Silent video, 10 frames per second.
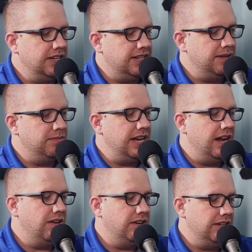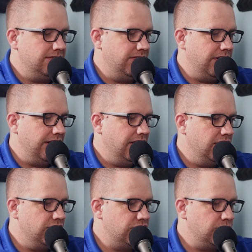deep down is very
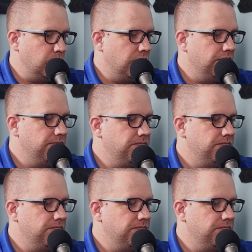unsure.